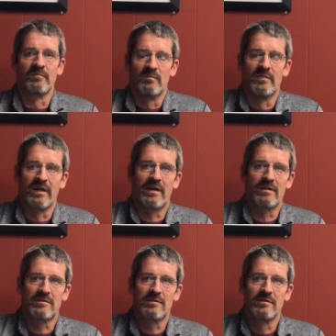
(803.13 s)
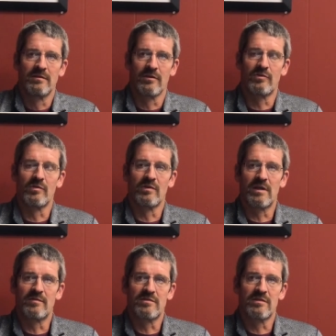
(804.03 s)
the crew
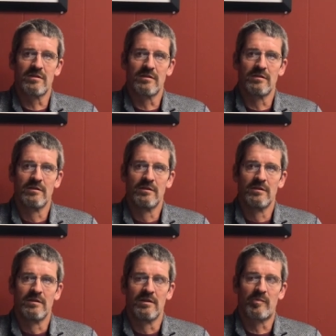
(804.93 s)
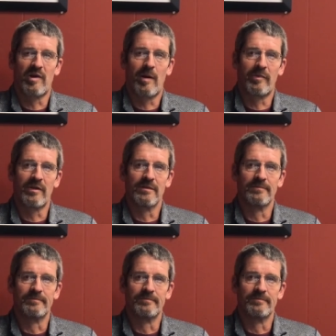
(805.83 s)
leaves the property,